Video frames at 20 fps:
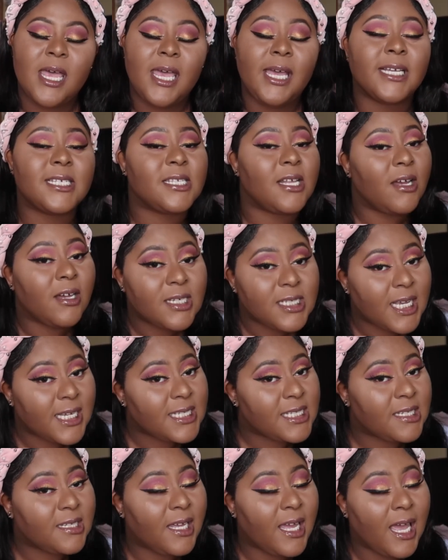as long as I
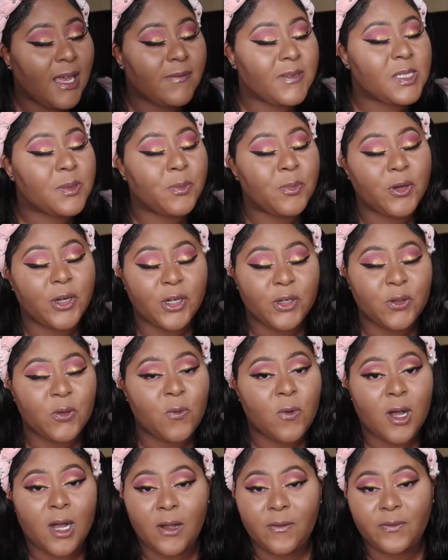still have some brand new
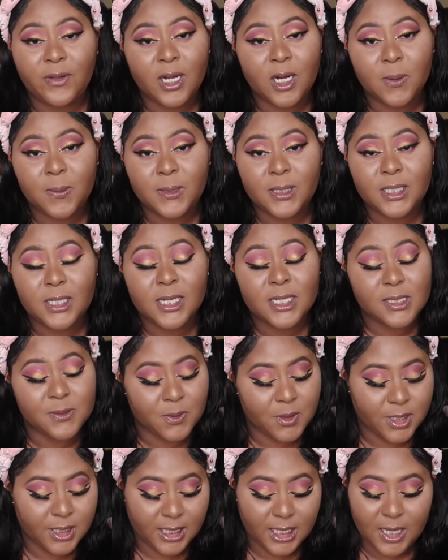wallflower plugs,
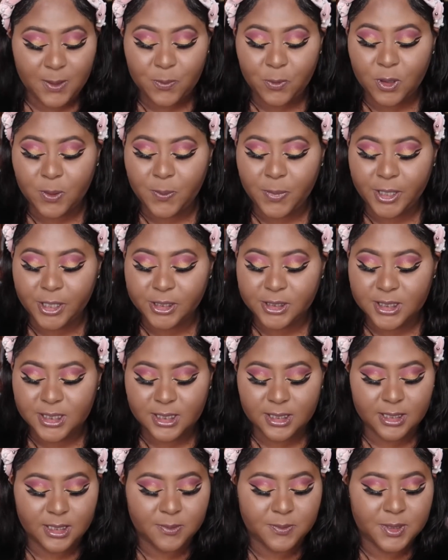I'm gonna keep on
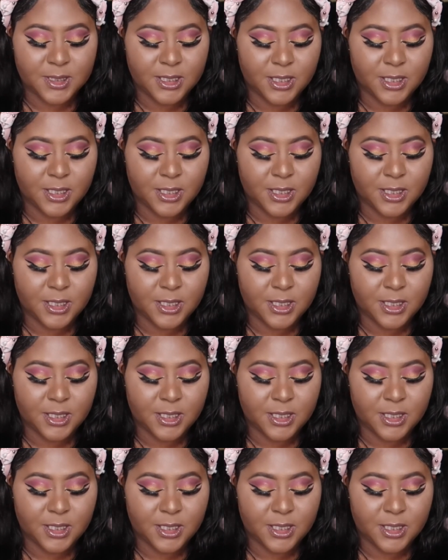purchasing them.